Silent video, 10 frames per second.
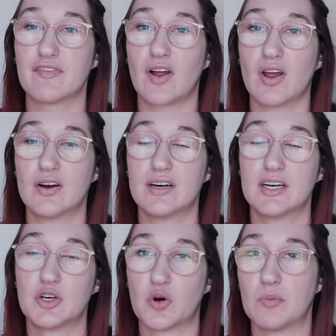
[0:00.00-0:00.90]
follow
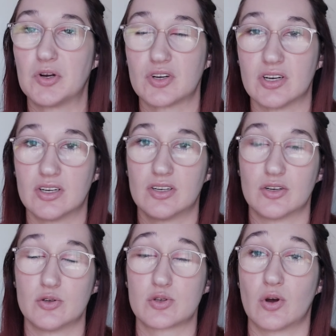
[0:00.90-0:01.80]
a normal girl
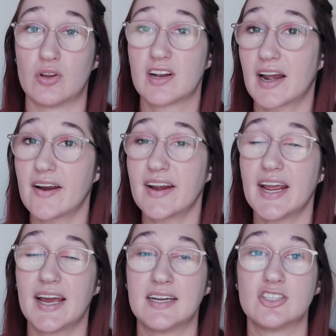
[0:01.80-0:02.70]
who's called Clary,
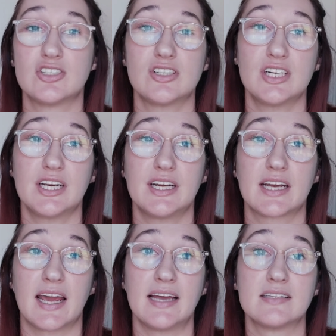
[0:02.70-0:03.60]
and she
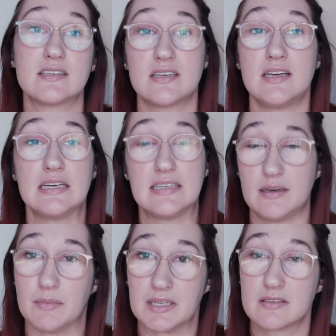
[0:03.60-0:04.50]
can see
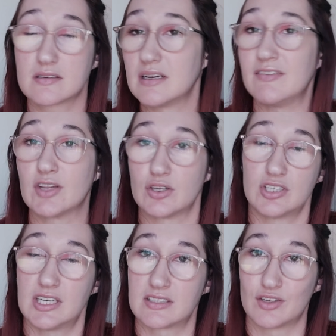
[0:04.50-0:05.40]
demons. Even though
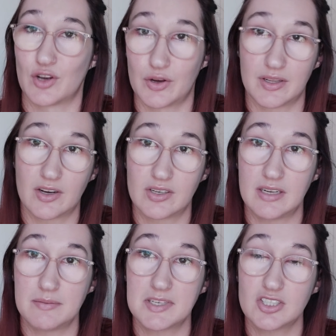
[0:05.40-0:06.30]
she doesn't know they are
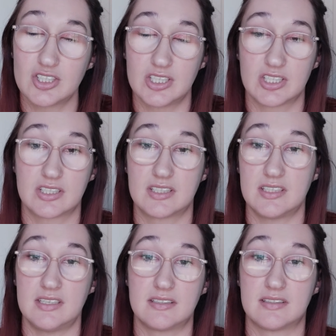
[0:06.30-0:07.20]
demons, she just
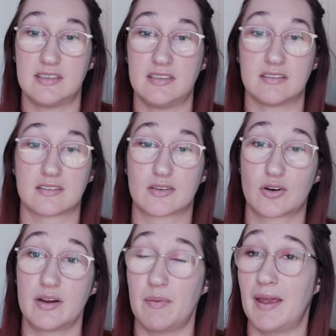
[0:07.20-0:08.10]
sees these
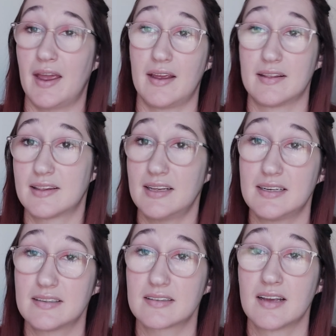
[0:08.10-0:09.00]
creepy
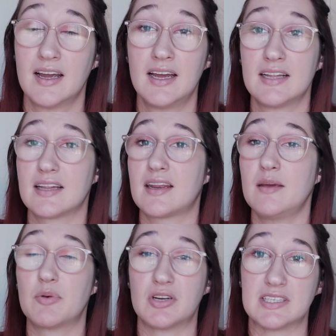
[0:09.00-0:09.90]
things that
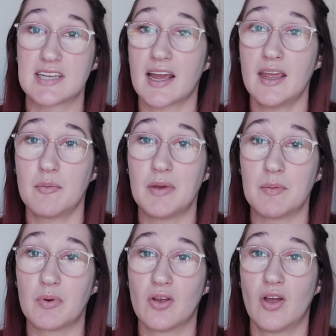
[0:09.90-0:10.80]
keep on attacking
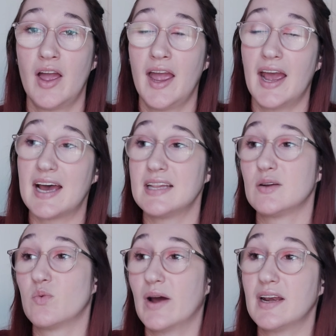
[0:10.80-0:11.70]
people. And
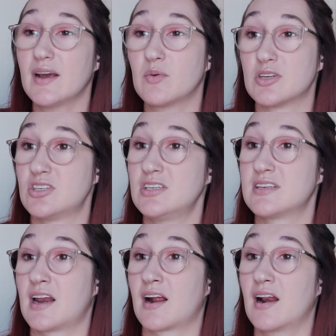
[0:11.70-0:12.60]
then one day while she's
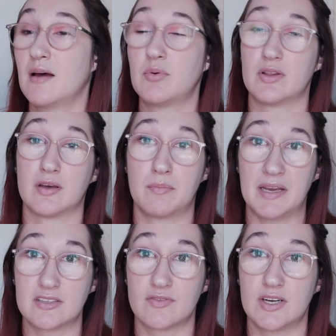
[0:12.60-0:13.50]
at a club with her
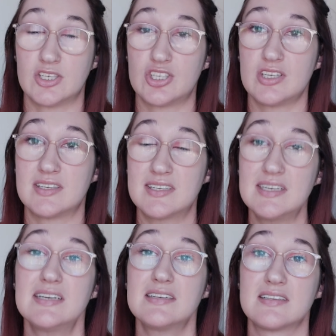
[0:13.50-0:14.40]
best friend, she
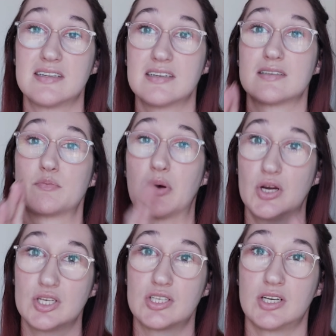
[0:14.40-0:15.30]
sees this
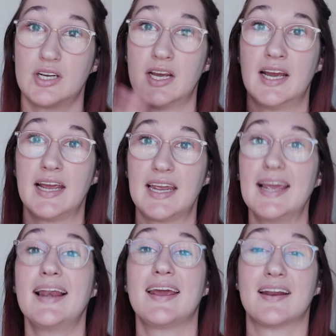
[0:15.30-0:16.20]
person
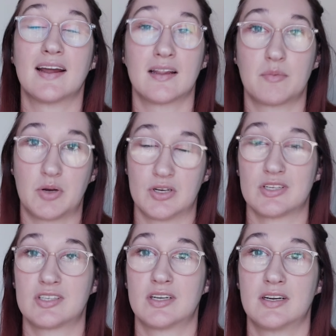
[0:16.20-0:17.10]
killing another
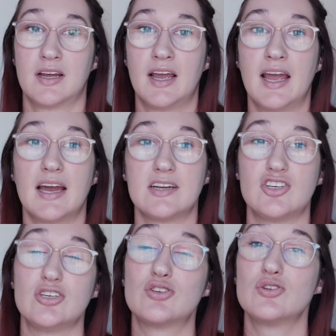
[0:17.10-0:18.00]
person. And
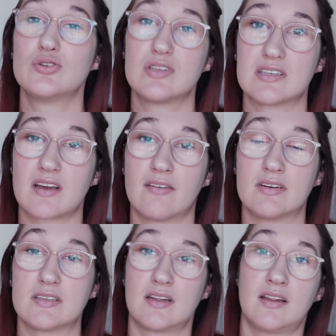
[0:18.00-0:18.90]
she soon
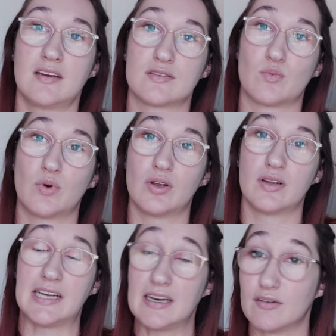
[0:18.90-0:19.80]
discovers that there's a world
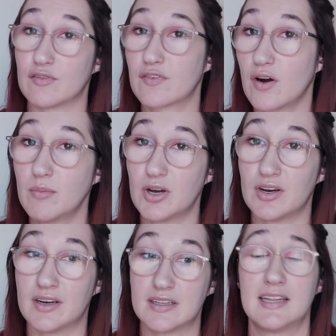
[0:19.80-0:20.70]
hidden from
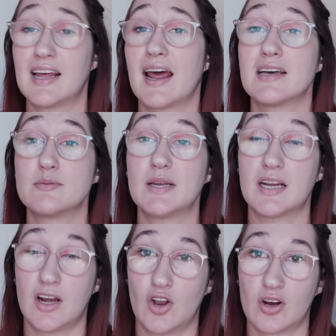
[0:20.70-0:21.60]
her that has been
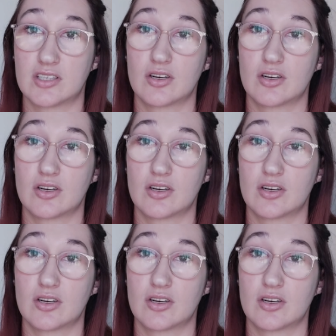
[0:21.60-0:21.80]
unlocked